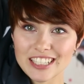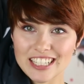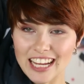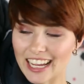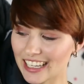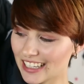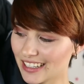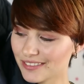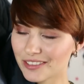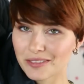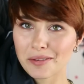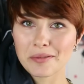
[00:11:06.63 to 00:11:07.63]
jacket
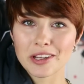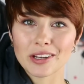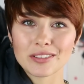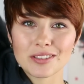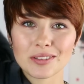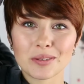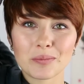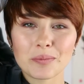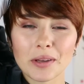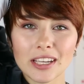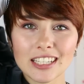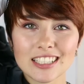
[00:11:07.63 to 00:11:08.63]
for when we go to the
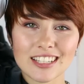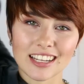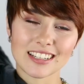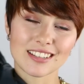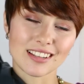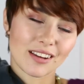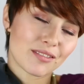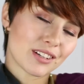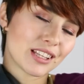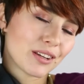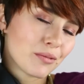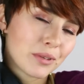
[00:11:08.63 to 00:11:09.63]
beach and it's like
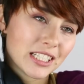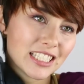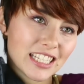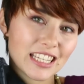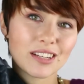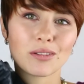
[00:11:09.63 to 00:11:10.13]
really windy,